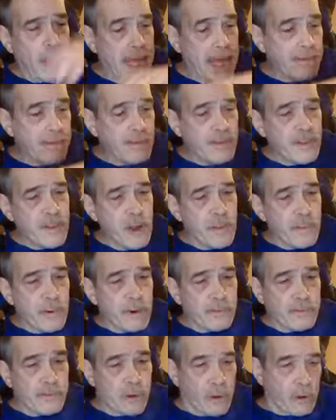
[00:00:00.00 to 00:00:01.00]
Even
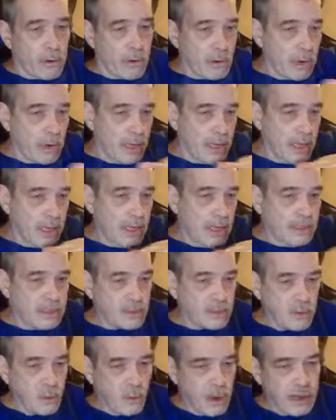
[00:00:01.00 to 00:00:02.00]
numbers are
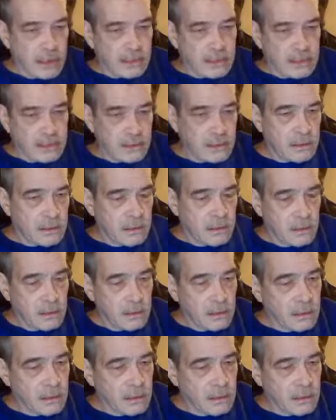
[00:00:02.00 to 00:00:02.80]
east-west.